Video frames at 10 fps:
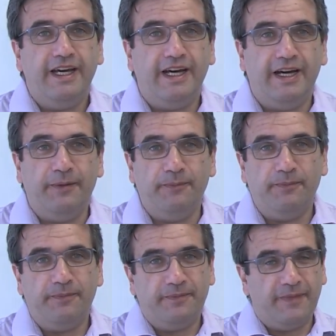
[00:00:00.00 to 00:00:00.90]

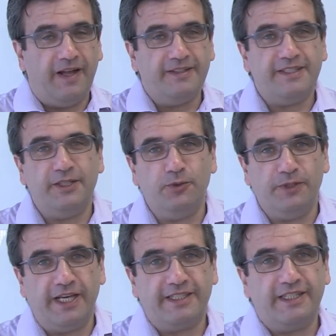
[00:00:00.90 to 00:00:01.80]
I'll see you
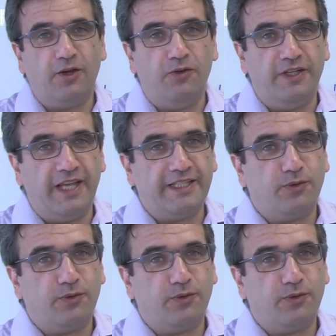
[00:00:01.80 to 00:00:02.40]
on the next